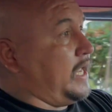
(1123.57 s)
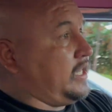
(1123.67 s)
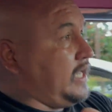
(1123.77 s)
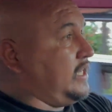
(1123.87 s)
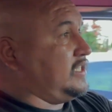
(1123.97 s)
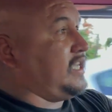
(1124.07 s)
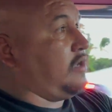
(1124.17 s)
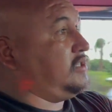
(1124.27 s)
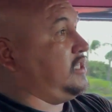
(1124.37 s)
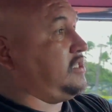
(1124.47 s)
They did the
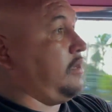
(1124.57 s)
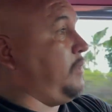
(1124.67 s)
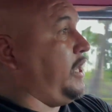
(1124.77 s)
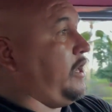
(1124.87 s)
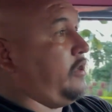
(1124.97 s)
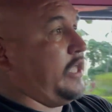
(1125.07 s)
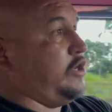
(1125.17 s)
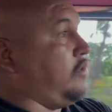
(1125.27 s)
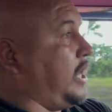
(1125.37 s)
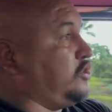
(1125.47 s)
sound system in here. They
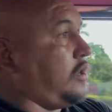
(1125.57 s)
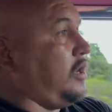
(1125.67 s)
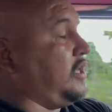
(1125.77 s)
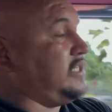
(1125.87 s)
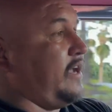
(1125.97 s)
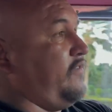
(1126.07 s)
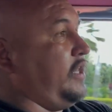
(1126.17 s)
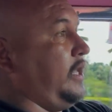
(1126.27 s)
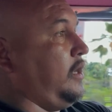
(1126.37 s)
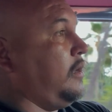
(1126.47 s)
do hydraulics, everything.